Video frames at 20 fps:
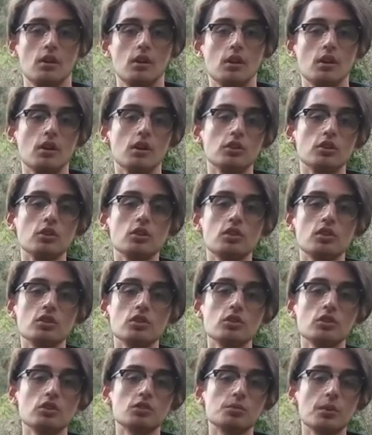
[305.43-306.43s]
You can do
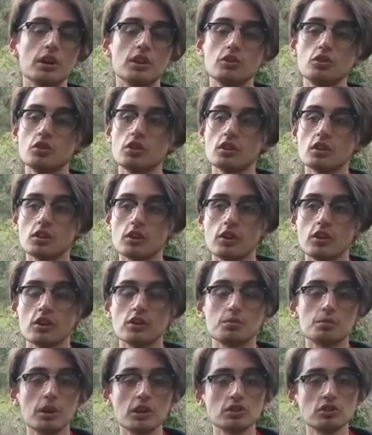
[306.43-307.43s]
as much. You can learn as
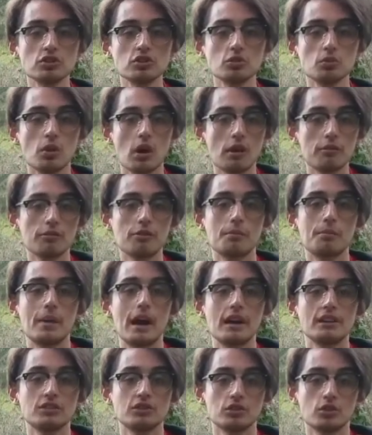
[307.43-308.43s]
much as you want from my
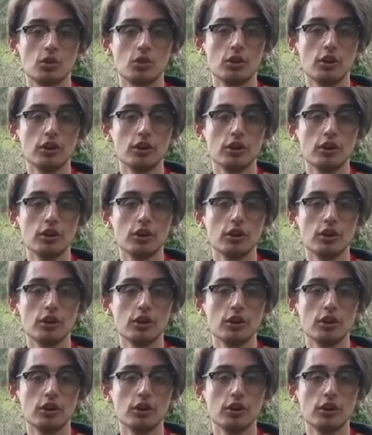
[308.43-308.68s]
story.